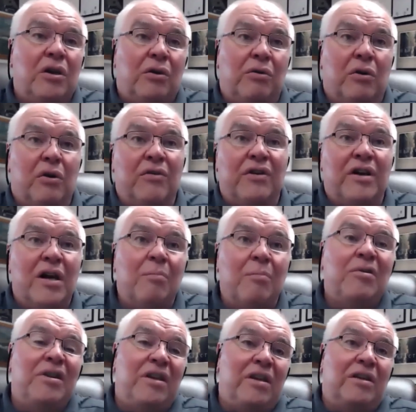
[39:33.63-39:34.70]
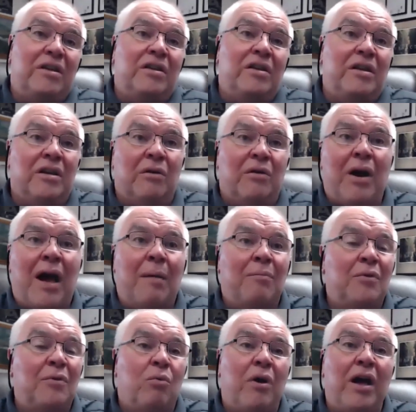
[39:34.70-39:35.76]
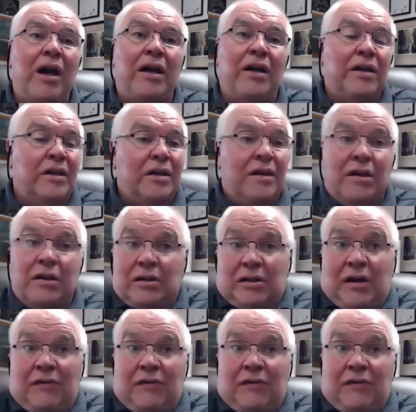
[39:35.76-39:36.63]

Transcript: grow the company in a rapid way. Yeah.